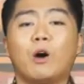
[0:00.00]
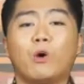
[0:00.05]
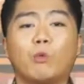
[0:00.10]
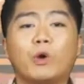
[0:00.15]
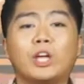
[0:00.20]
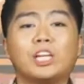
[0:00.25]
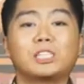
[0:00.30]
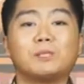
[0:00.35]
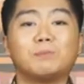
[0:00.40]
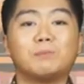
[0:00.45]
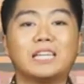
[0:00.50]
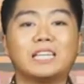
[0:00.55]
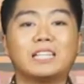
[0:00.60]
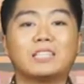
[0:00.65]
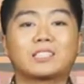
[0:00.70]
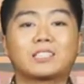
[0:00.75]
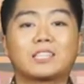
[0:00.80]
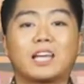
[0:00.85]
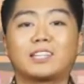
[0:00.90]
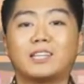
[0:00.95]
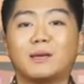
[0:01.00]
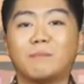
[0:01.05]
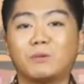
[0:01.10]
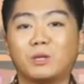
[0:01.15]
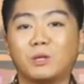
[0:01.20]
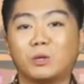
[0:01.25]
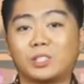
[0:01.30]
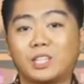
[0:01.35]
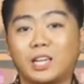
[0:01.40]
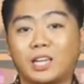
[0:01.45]
which means the
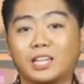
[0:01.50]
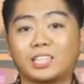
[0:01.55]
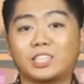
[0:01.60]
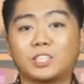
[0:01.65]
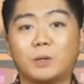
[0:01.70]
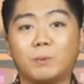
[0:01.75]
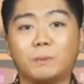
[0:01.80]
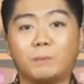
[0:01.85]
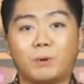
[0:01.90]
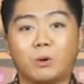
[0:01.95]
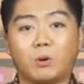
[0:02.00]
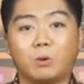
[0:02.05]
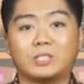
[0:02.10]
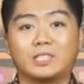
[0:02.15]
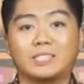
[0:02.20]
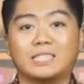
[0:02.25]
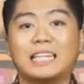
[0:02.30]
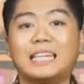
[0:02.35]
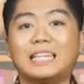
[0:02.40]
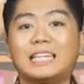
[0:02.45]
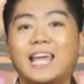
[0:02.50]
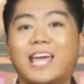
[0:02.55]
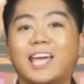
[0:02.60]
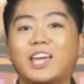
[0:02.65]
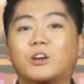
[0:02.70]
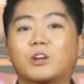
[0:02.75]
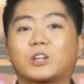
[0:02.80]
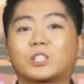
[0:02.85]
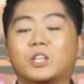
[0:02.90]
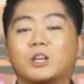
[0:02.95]
music is composed in
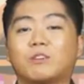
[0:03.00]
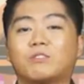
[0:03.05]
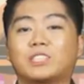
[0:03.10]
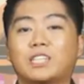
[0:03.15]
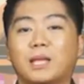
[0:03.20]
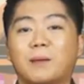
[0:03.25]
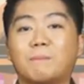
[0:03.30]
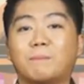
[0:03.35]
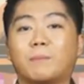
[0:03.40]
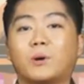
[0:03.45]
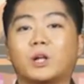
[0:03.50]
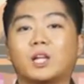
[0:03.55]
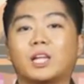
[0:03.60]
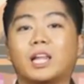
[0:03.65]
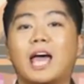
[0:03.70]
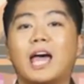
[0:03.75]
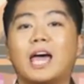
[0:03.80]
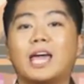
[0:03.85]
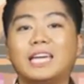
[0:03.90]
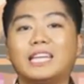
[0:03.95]
layers of simple,